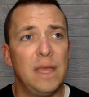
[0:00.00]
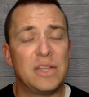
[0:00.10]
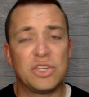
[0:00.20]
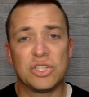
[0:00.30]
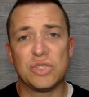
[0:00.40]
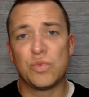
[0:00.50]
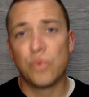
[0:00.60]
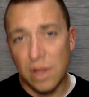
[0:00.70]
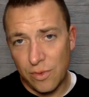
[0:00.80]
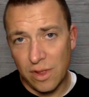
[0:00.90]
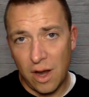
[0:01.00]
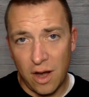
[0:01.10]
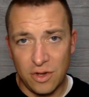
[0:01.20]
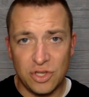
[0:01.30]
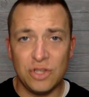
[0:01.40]
it's just is really, really
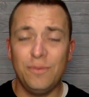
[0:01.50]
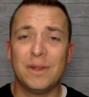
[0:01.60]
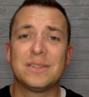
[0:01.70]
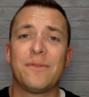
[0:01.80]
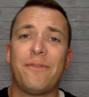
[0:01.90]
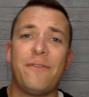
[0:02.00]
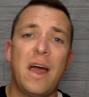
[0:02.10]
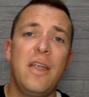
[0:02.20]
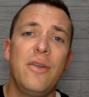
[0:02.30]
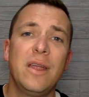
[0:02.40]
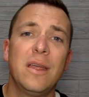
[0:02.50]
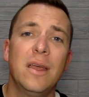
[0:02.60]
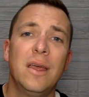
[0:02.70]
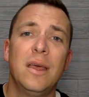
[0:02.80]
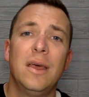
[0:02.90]
hard to do, but it's firing
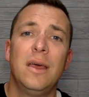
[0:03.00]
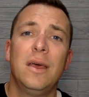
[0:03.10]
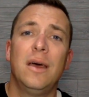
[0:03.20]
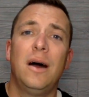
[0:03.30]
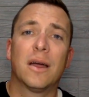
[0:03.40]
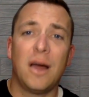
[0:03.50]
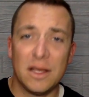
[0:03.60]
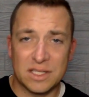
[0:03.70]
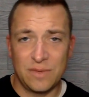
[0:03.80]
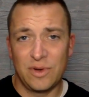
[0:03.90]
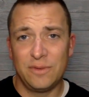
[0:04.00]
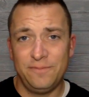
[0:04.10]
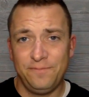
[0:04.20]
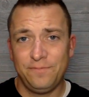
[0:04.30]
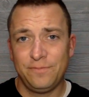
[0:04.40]
a customer.
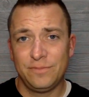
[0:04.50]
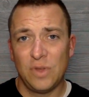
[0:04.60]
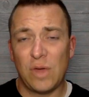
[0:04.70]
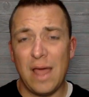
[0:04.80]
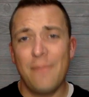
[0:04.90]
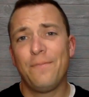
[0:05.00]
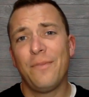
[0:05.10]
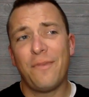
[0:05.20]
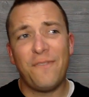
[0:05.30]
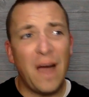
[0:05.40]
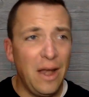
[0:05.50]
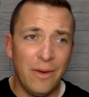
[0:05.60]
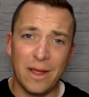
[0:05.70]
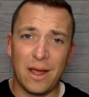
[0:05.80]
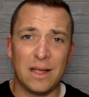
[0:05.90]
Okay?
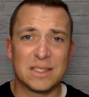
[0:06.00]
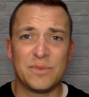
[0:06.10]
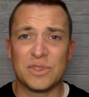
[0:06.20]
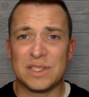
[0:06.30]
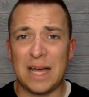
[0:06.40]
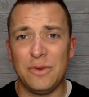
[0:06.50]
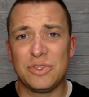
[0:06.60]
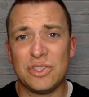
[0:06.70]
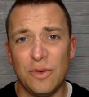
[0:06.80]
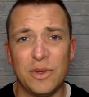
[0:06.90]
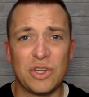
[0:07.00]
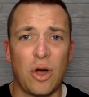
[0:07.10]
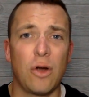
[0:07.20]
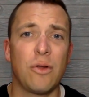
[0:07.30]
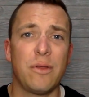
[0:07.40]
Firing a customer sounds so much
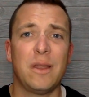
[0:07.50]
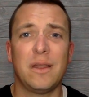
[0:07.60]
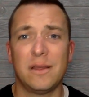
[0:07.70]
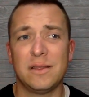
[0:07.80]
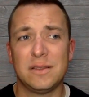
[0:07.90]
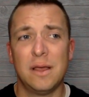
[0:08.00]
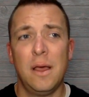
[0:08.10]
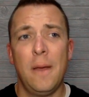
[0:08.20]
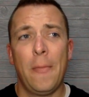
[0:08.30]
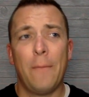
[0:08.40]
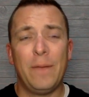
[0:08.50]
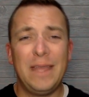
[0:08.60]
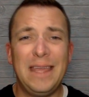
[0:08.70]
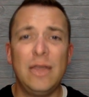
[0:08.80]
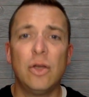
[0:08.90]
harder than it is. But
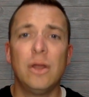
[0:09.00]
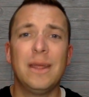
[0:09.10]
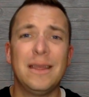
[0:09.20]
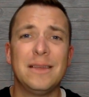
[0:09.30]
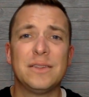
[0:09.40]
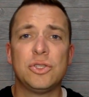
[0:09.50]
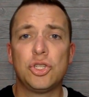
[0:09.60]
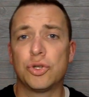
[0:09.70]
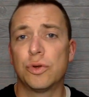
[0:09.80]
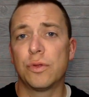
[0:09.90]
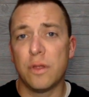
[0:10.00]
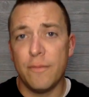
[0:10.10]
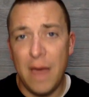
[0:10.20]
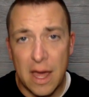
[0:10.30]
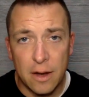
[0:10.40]
here is the truth of the
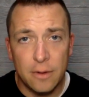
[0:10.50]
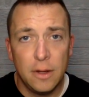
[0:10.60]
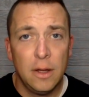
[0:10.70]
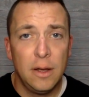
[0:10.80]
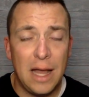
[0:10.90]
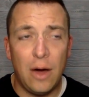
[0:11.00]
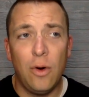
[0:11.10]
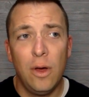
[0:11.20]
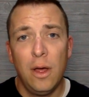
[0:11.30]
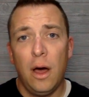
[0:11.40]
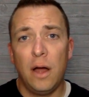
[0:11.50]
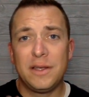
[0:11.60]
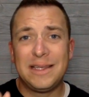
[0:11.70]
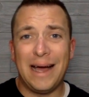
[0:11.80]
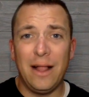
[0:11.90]
matter. Now, a
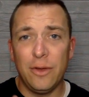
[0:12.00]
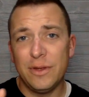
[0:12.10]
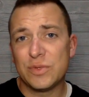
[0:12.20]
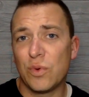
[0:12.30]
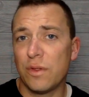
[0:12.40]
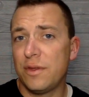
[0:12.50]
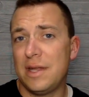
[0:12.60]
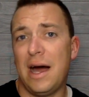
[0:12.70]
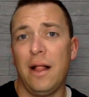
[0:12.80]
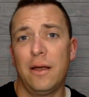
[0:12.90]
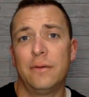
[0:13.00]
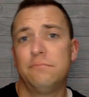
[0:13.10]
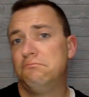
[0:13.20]
dollar is worth a dollar,